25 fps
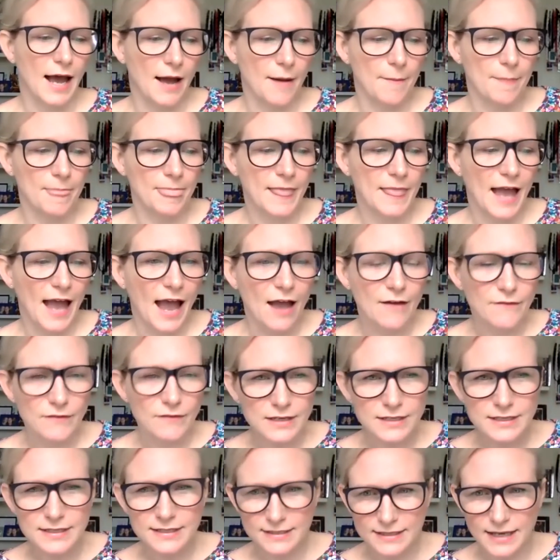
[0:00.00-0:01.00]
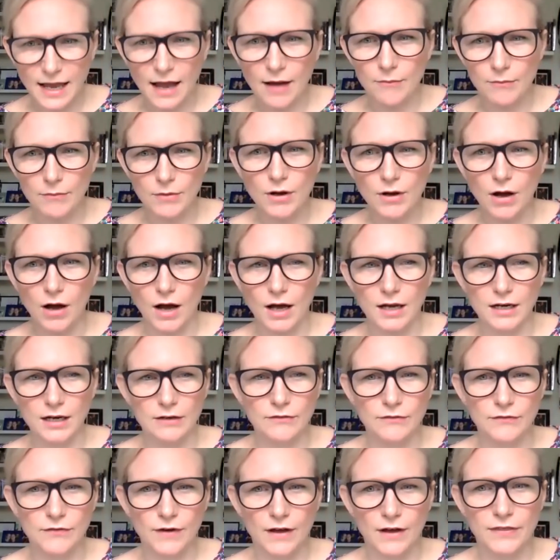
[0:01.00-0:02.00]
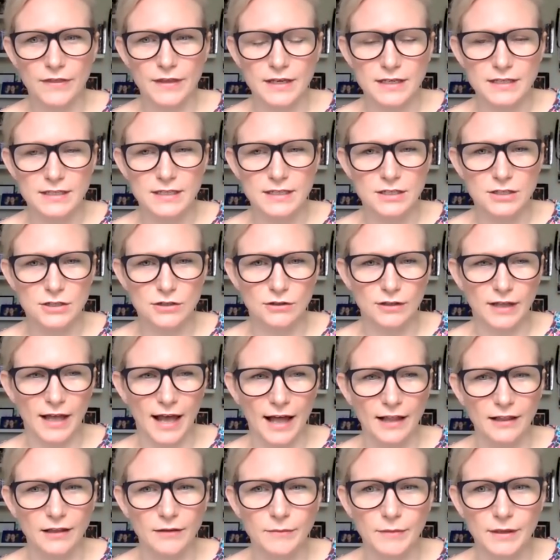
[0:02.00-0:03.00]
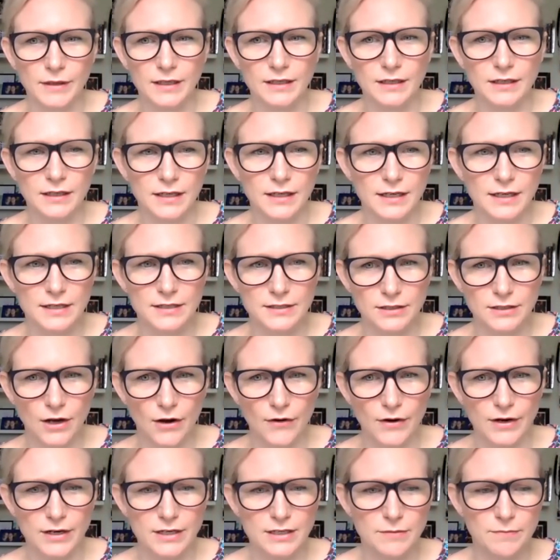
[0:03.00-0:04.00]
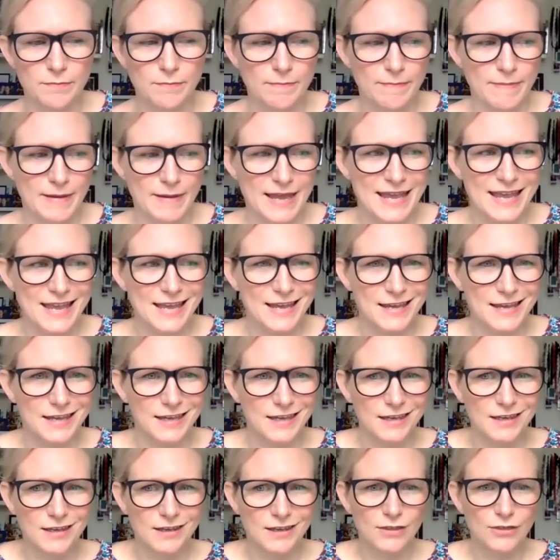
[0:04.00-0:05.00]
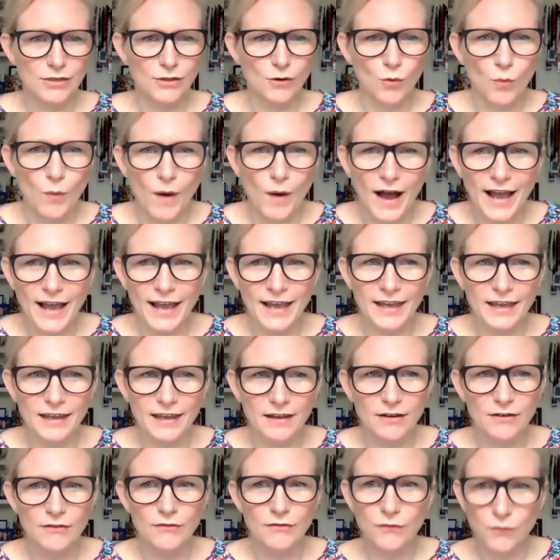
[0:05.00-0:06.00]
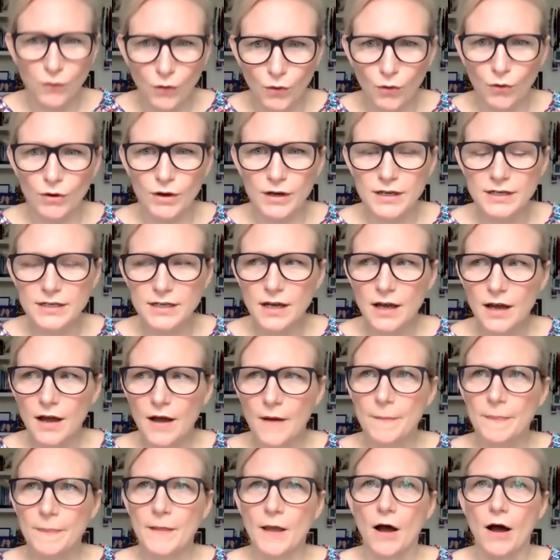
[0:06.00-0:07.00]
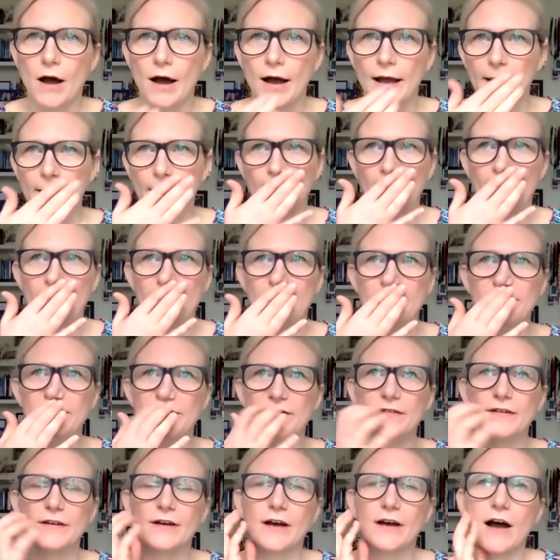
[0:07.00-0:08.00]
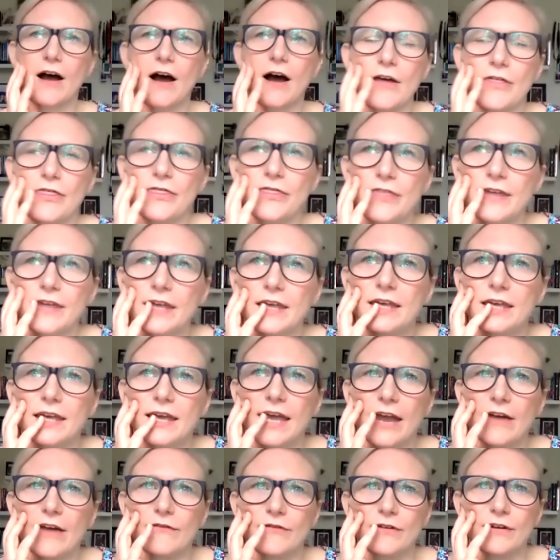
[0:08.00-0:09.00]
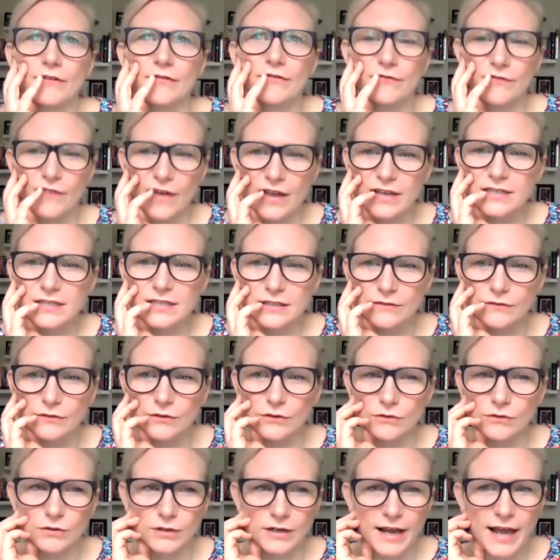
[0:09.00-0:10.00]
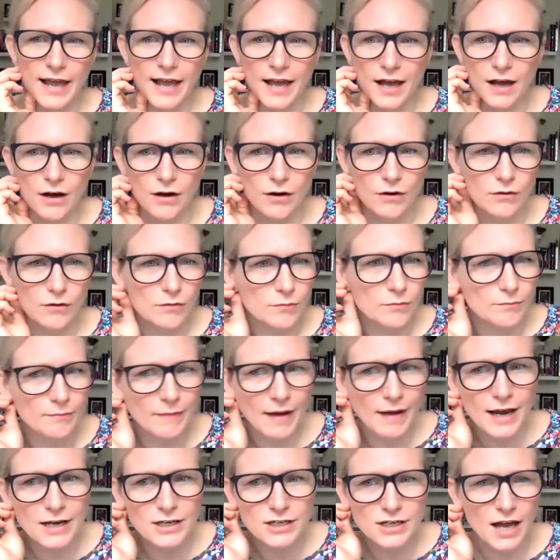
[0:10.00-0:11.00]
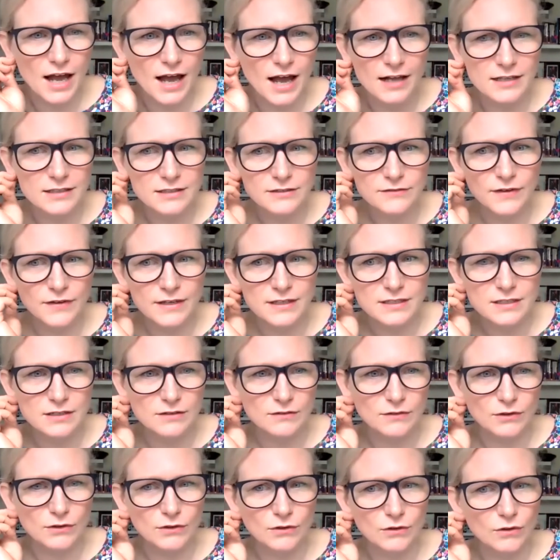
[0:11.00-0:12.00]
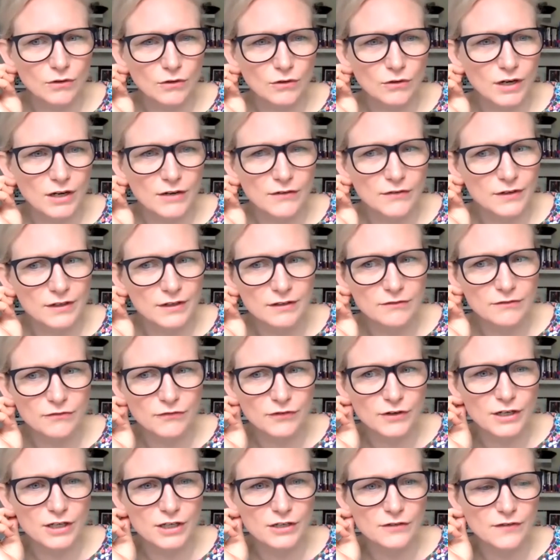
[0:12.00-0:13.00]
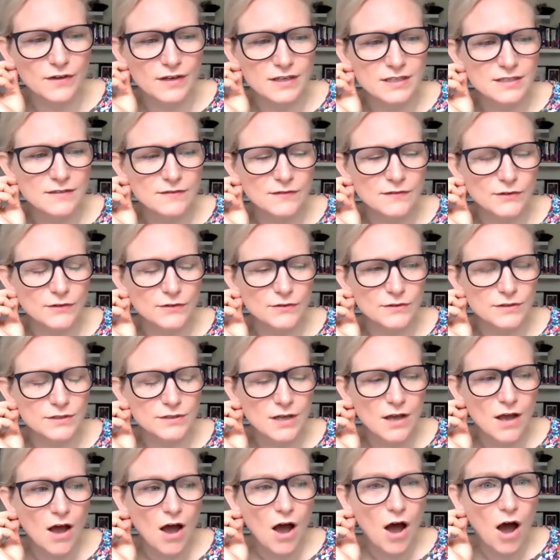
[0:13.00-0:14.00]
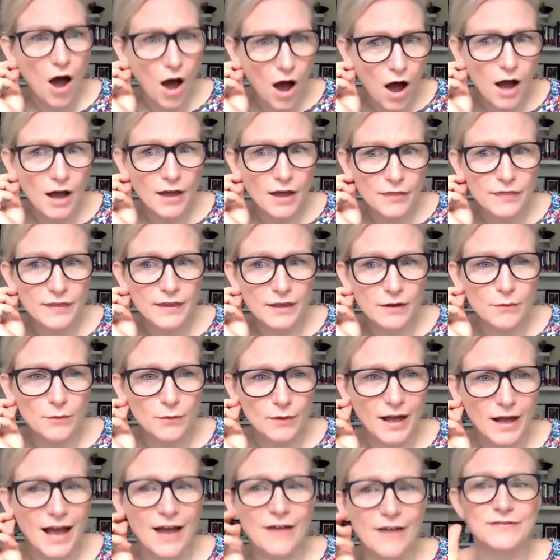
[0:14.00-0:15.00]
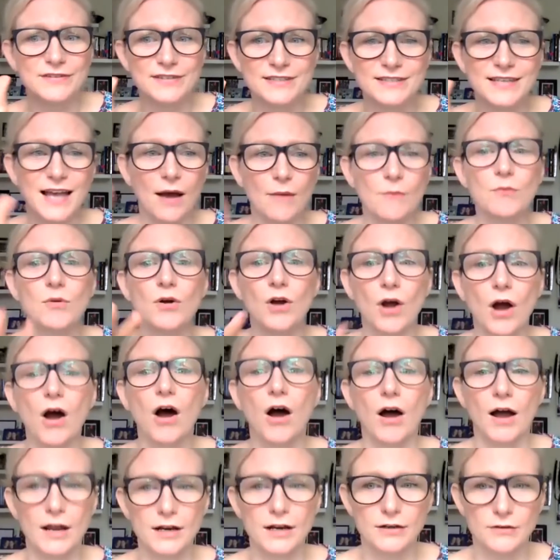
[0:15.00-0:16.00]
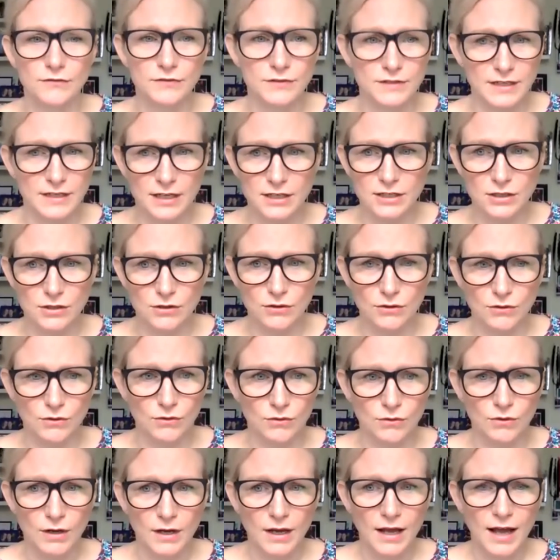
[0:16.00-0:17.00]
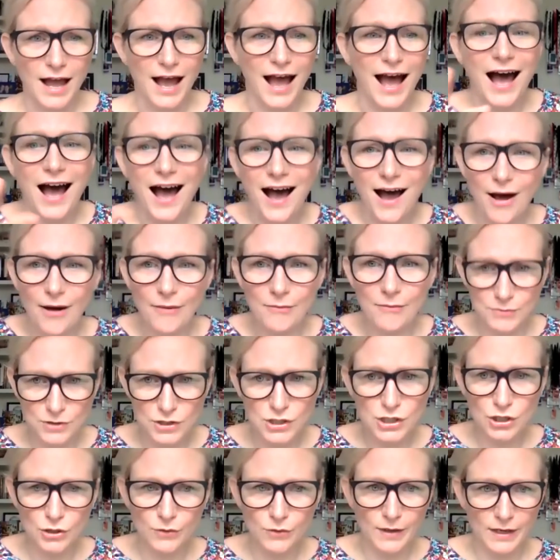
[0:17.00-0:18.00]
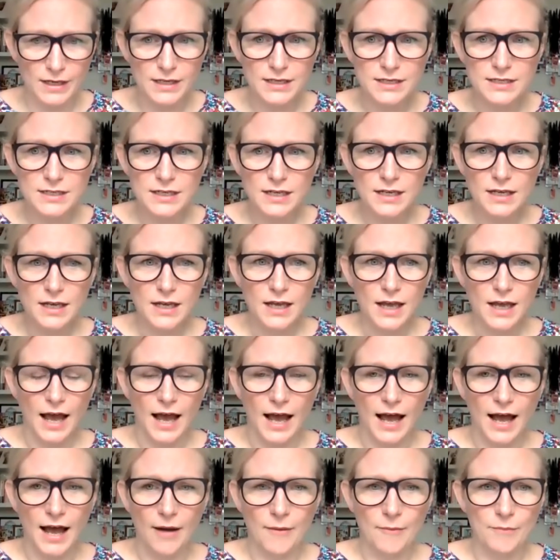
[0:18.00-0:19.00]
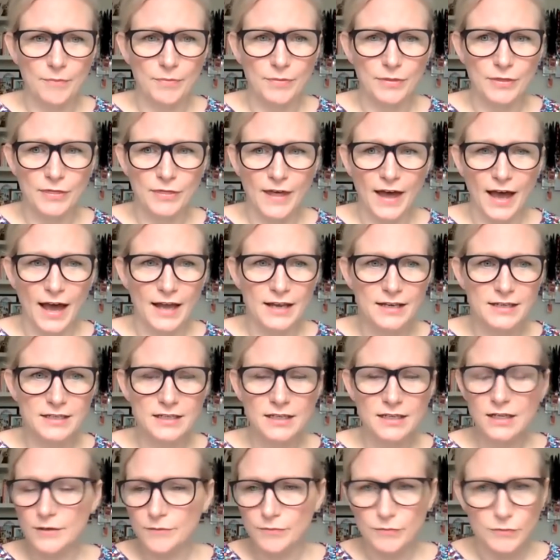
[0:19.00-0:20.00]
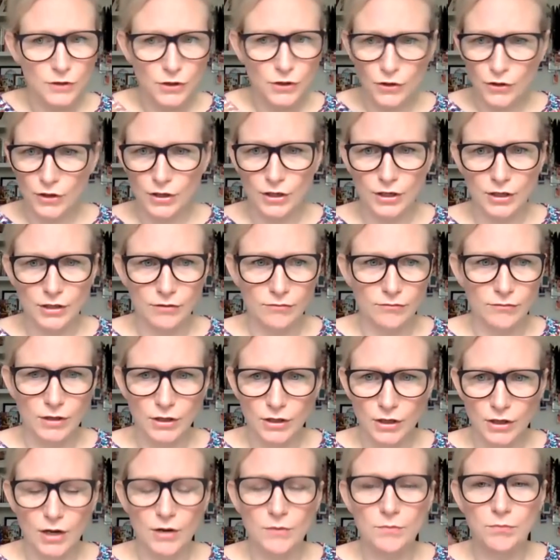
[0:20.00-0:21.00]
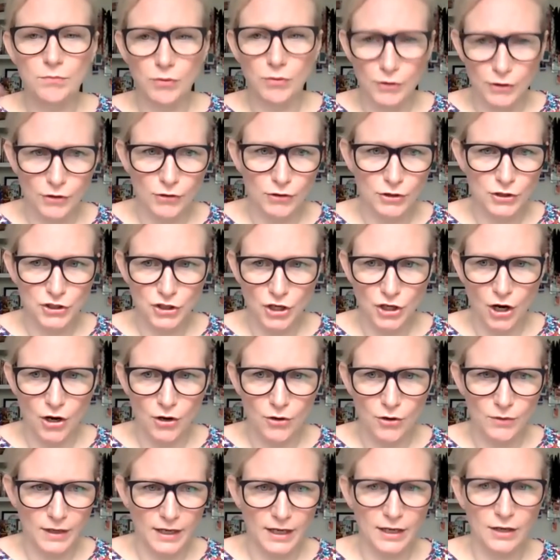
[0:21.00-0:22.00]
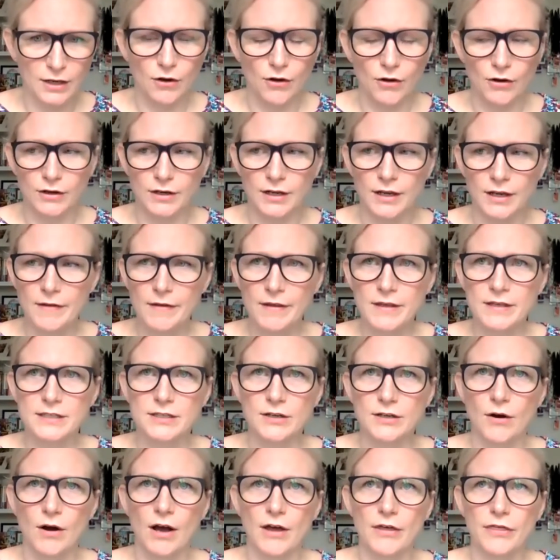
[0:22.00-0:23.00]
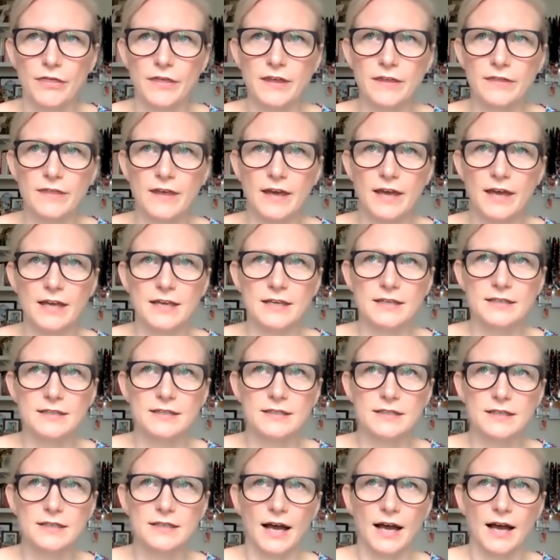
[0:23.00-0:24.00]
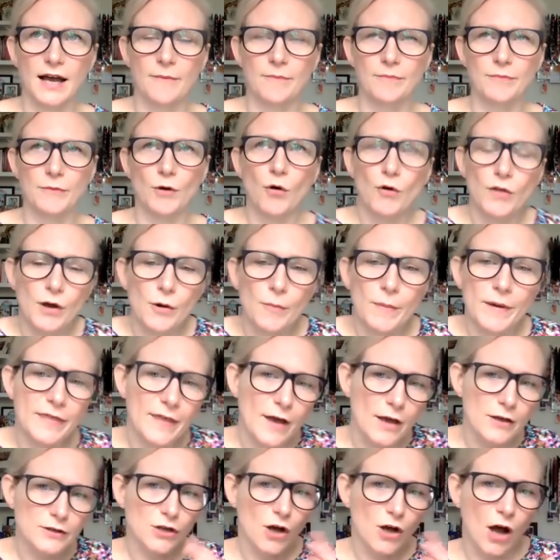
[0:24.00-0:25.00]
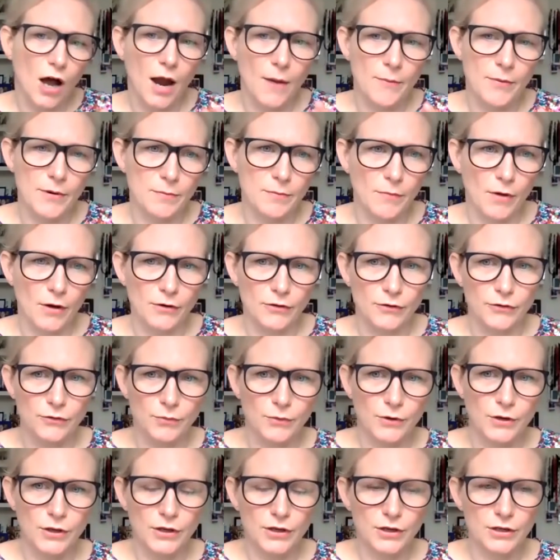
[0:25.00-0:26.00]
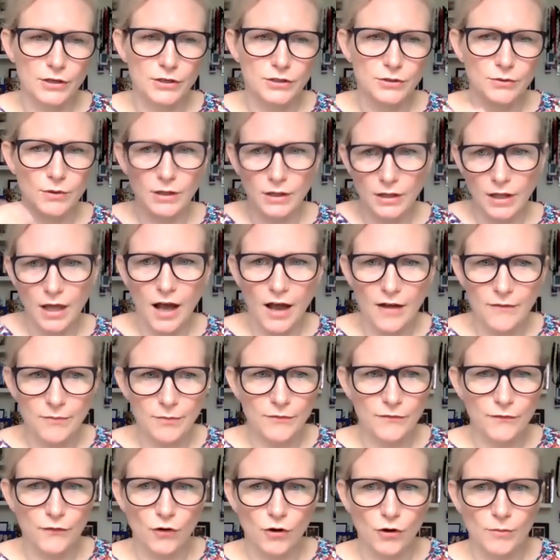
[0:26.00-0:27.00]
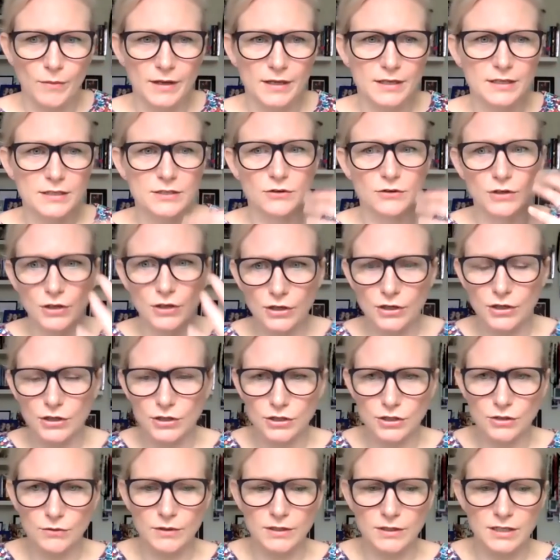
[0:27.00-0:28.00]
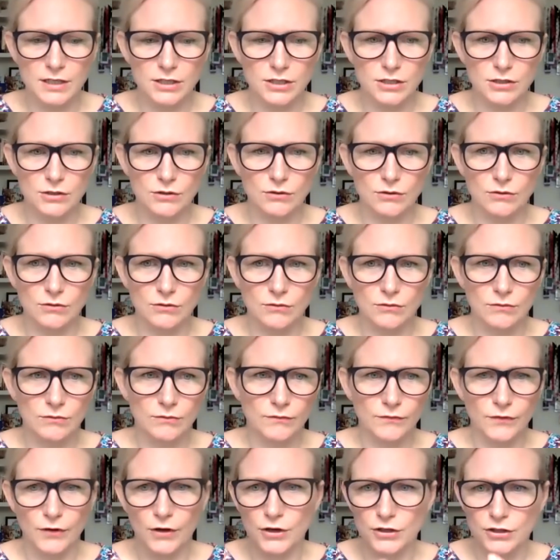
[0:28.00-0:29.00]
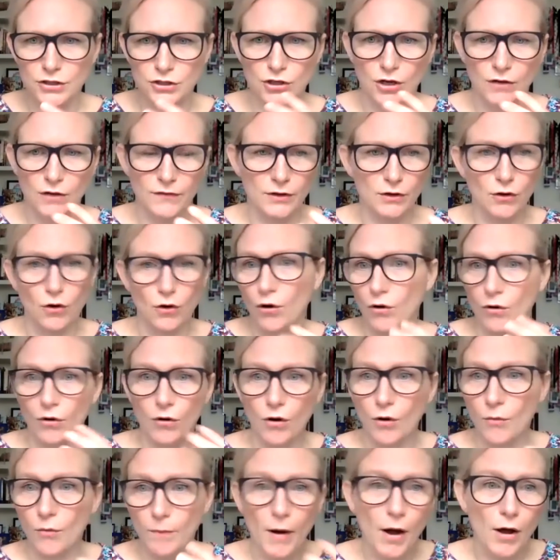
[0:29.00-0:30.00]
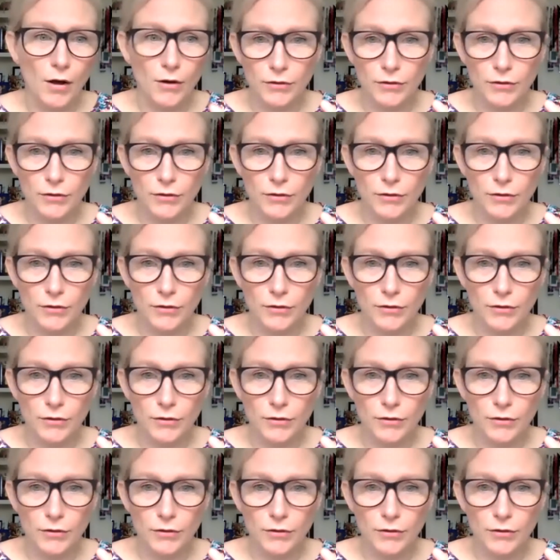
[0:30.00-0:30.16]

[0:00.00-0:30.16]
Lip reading: having some kind of, I think, digital element is going to be the way forward. I think every festival now, major arts festival or even fringe festivals, I think will have some kind of digital arm to it that you can, put your show in on. So I think there's, or there'll be those hybrid models where you can do a live performance or you can do a digital version of it or both,